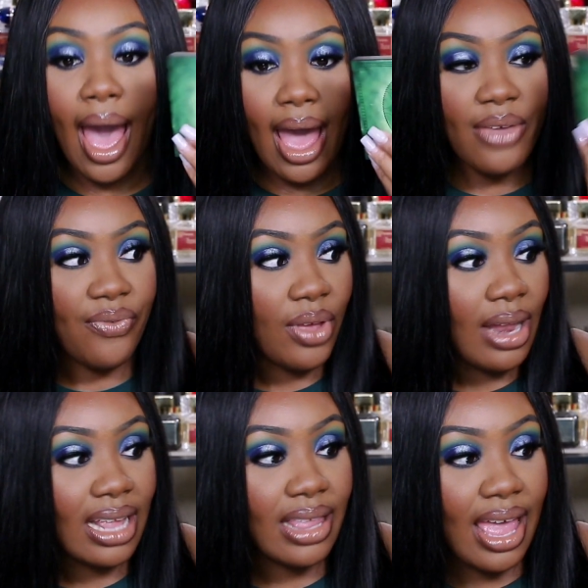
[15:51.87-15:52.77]
I feel
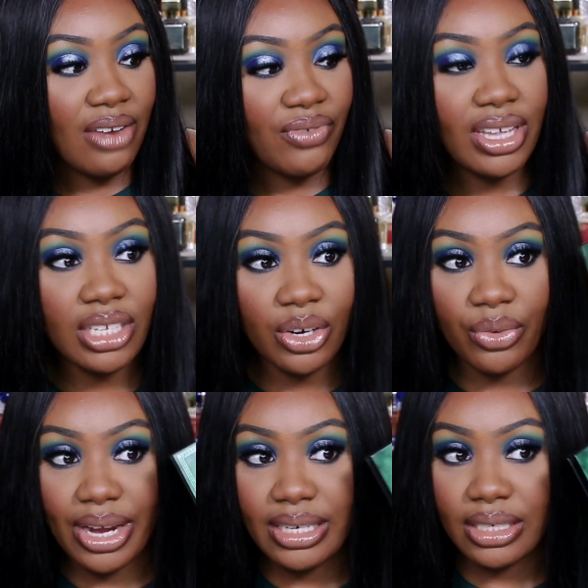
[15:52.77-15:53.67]
like the Envy's a
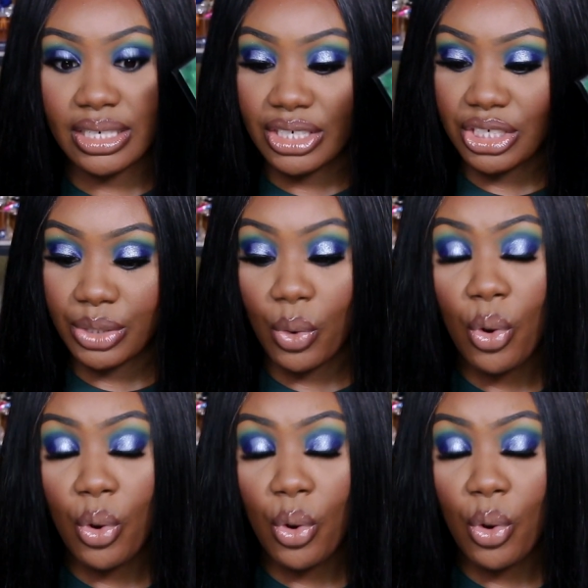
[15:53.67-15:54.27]
great addition.